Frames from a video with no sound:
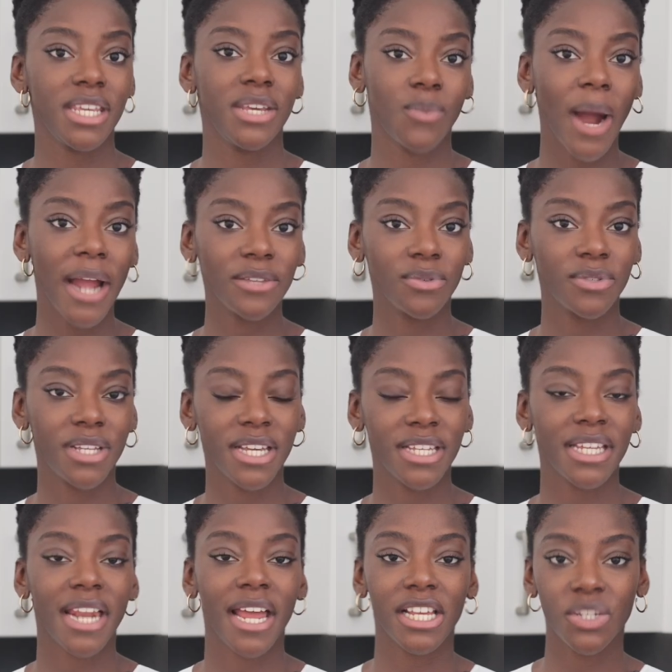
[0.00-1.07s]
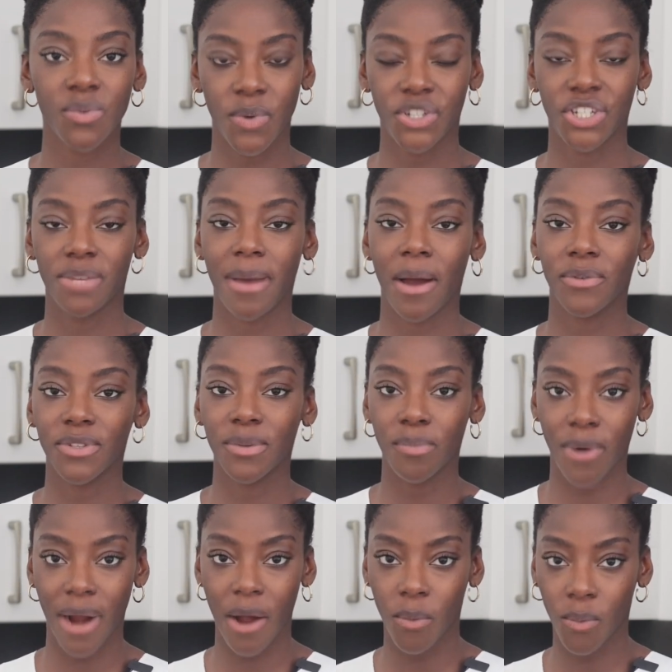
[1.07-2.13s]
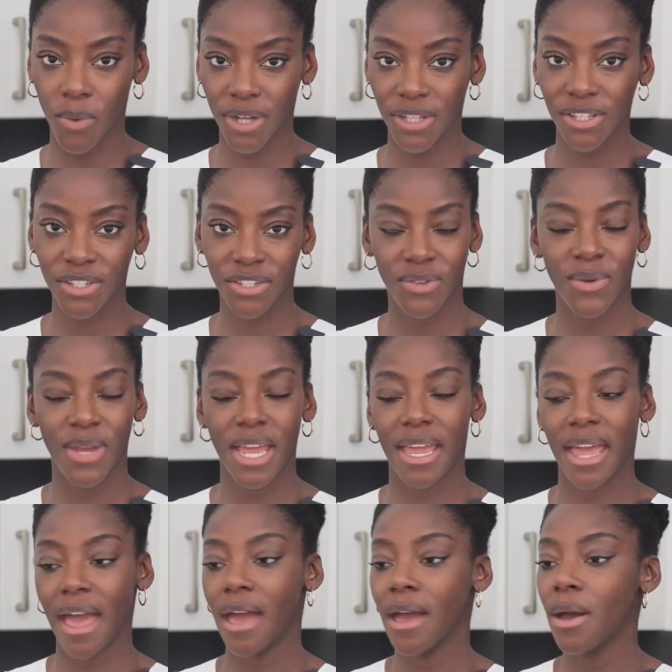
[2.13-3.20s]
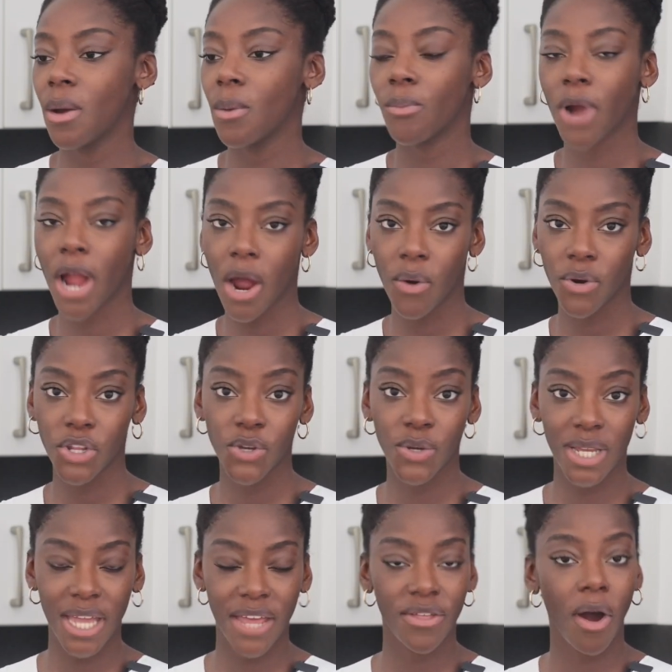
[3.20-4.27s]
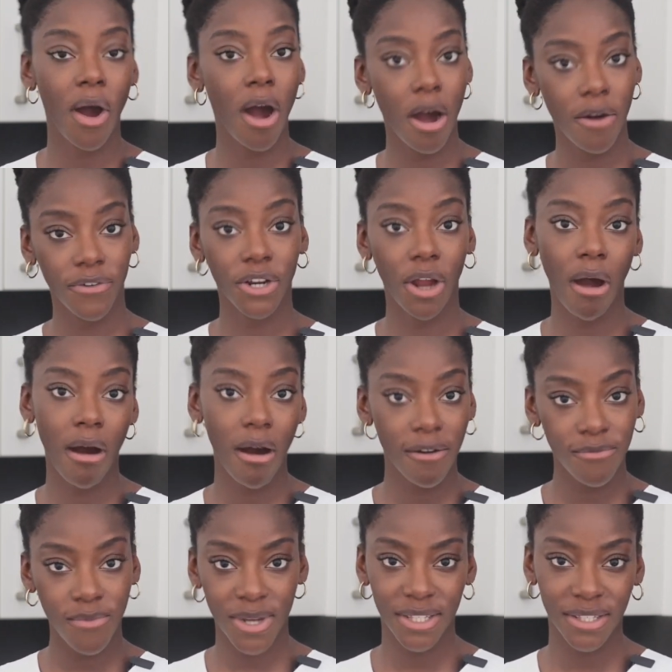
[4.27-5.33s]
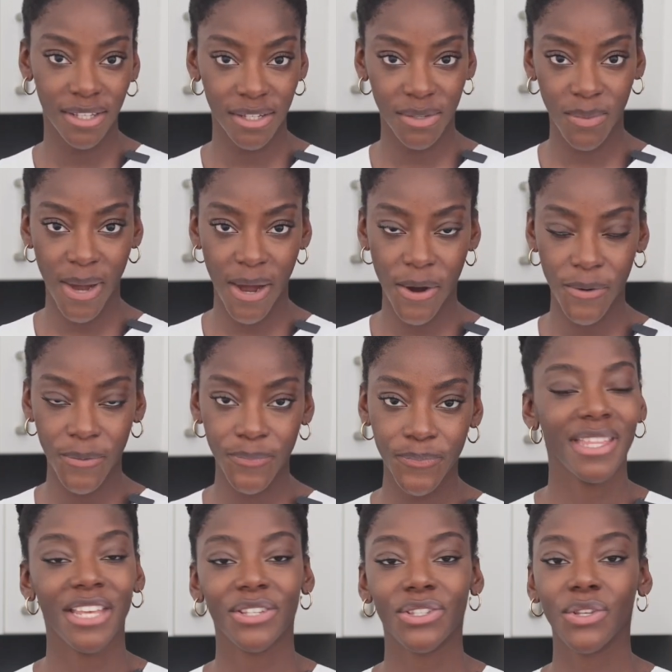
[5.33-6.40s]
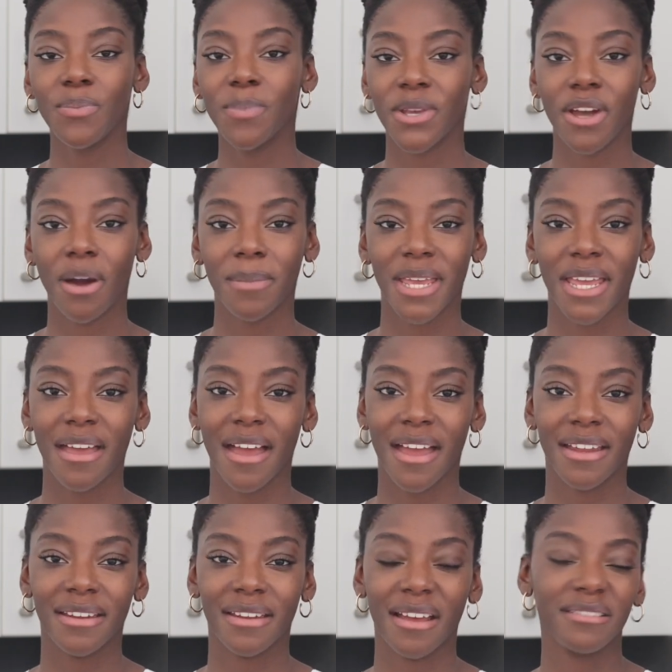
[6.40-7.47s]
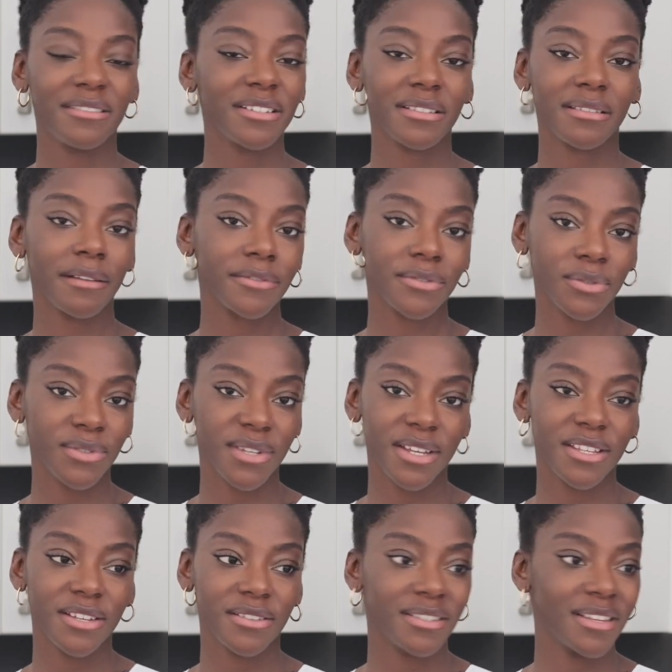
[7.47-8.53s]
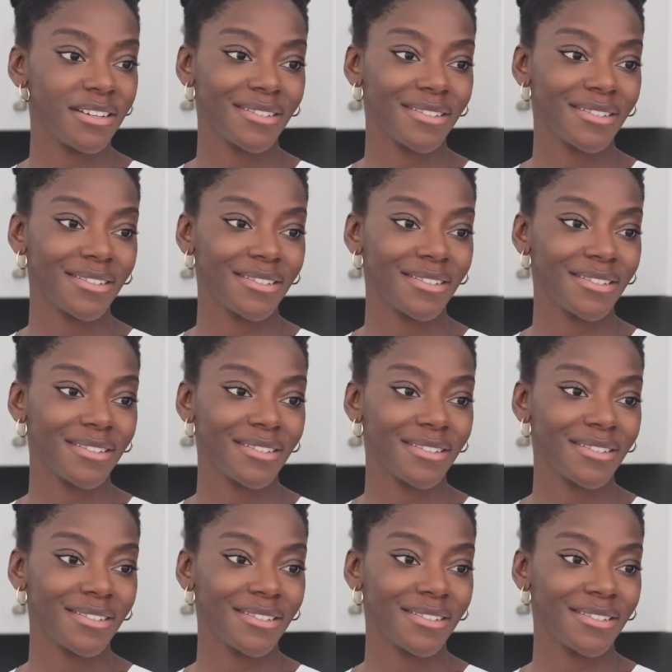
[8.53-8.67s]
eat white tortillas and I switched them out to brown ones, so you can get brown, you can get the half and half ones as well. They're super yummy, and I just love tortillas because they're